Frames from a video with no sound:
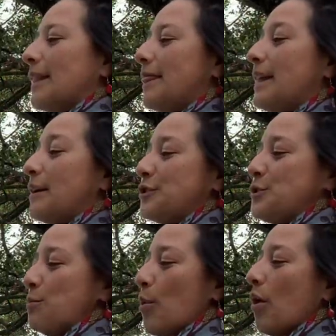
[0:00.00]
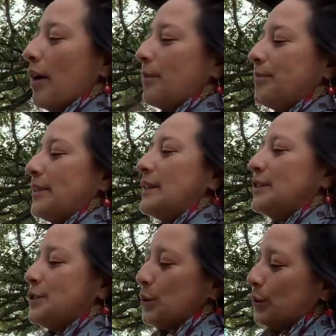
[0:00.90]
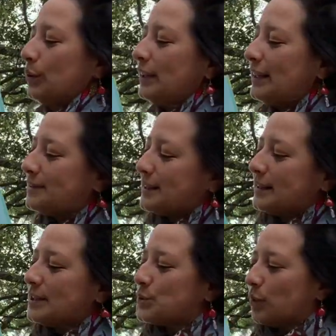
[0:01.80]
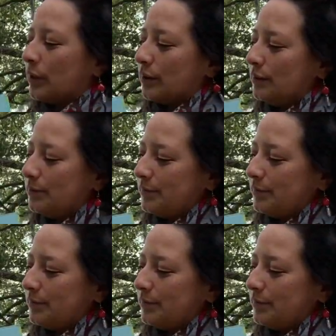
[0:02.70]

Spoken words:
There's more. So who lives in the soil?